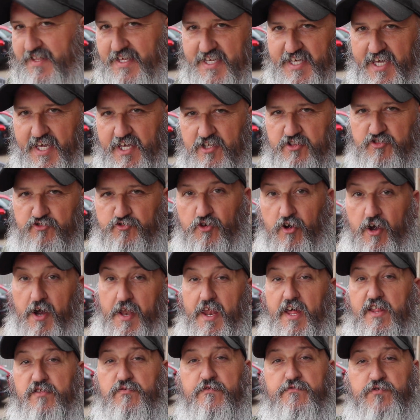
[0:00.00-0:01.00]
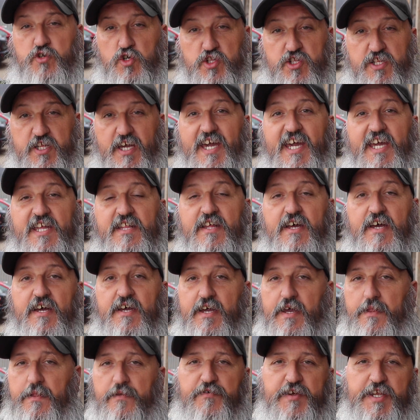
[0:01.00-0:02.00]
leaking strut. And as we've just seen
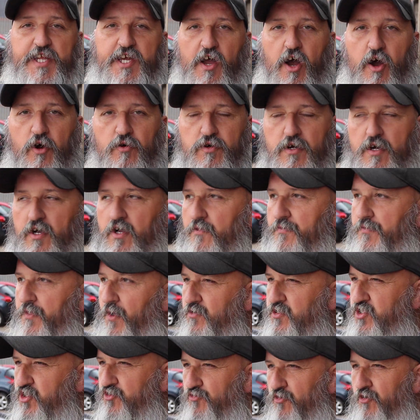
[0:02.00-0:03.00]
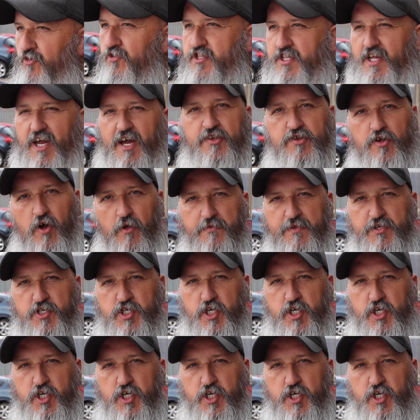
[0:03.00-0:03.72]
in the video, those struts are not the